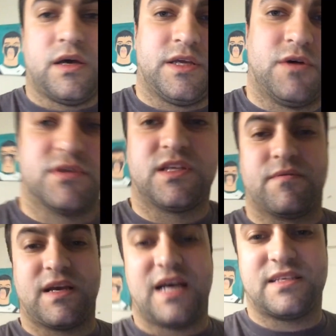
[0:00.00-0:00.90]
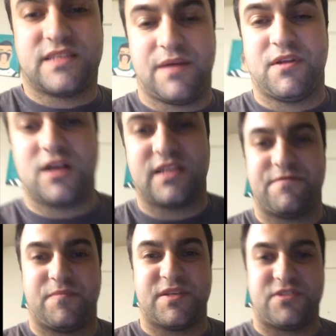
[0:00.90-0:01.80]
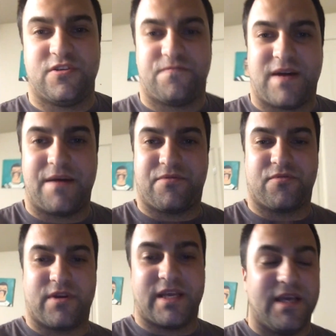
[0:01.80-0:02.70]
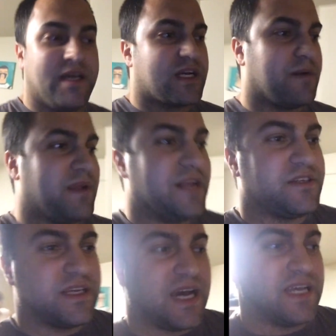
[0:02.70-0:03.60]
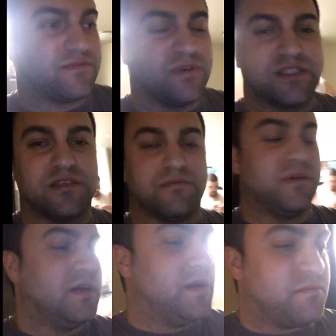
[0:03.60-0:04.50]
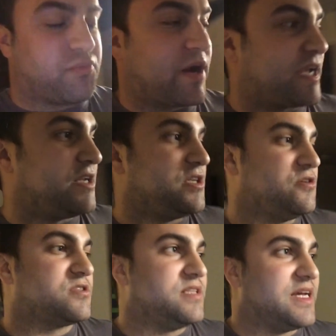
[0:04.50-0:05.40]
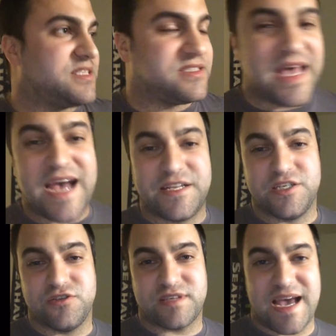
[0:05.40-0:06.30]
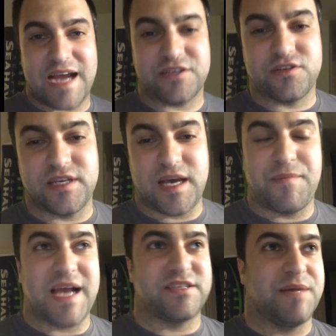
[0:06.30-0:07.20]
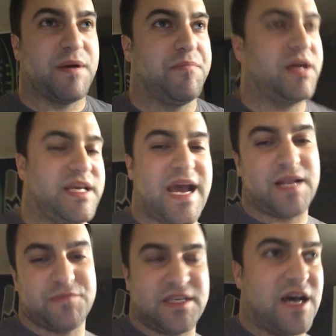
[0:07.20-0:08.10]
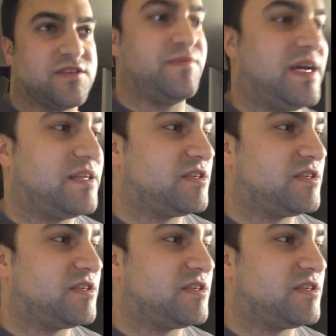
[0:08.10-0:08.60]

Yo, what's up, guys? Sam Dogg Infamous 253 coming at you guys with some breaking news today. Sad news, actually. I'm actually at my buddy Adam's house, man.